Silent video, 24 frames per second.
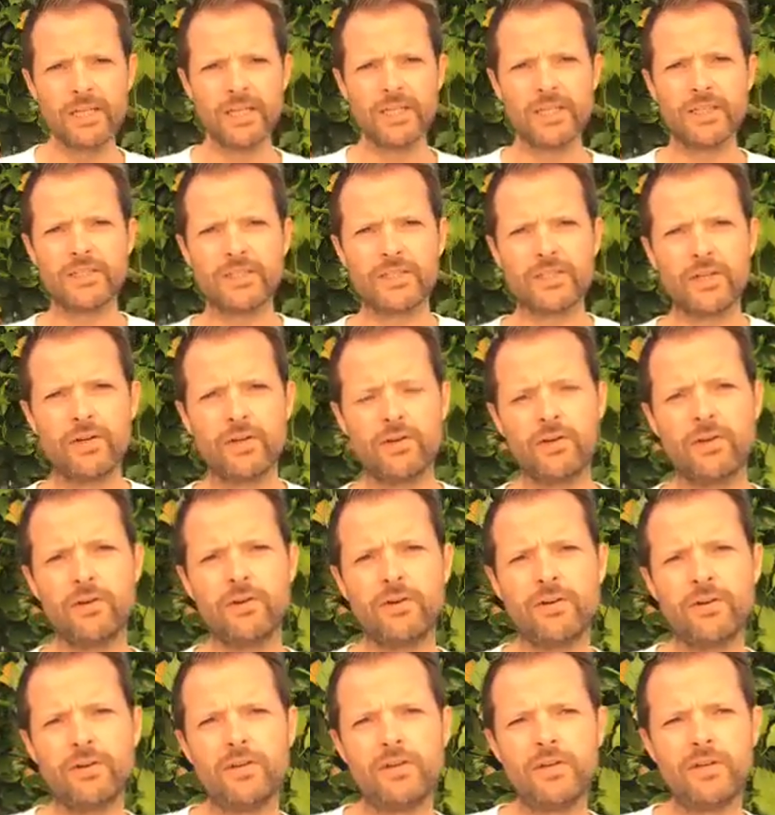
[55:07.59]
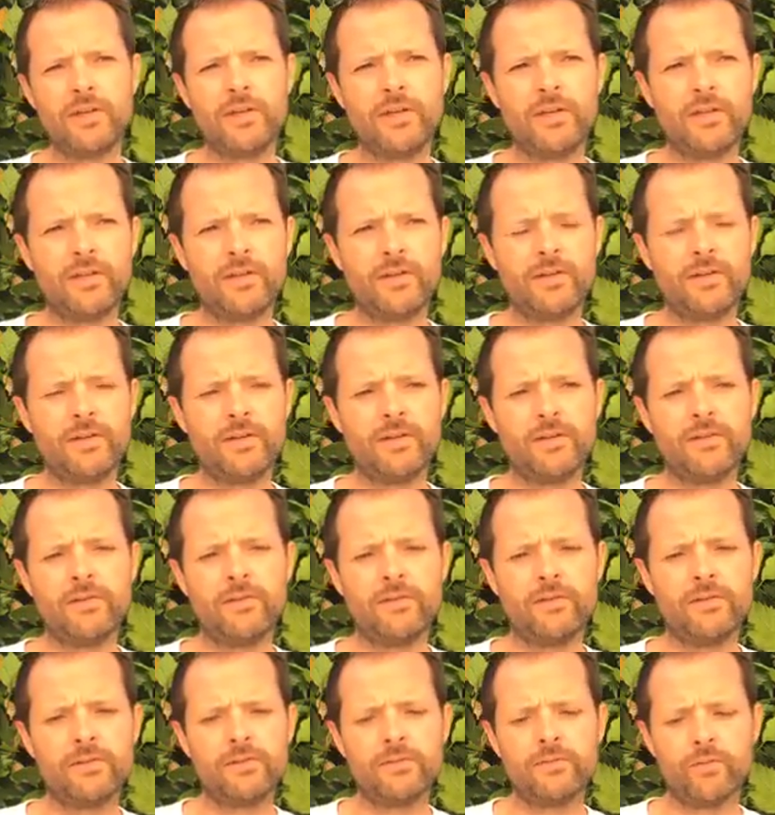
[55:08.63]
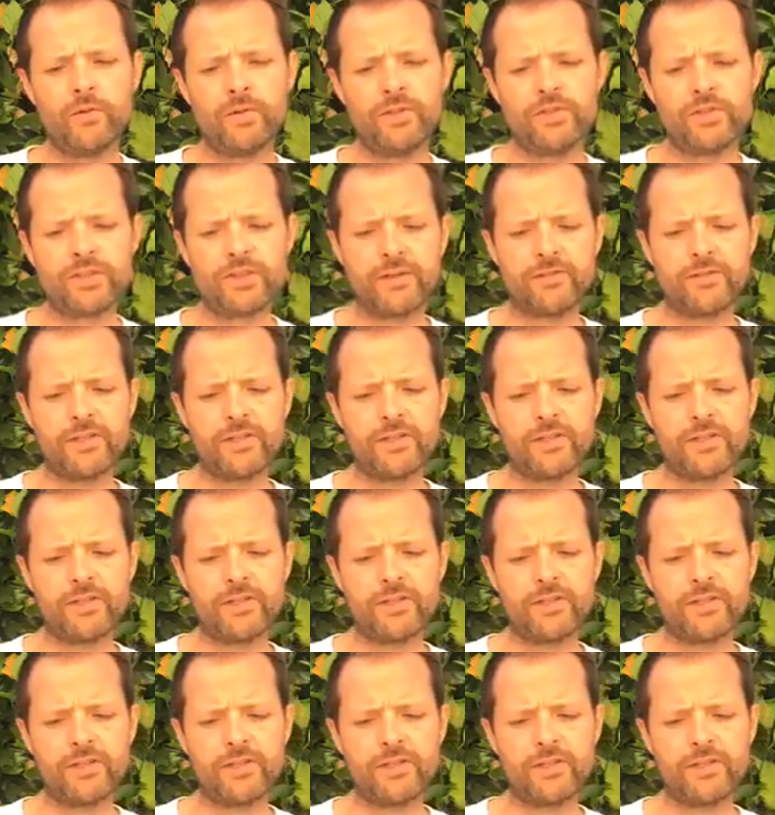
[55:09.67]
So we just have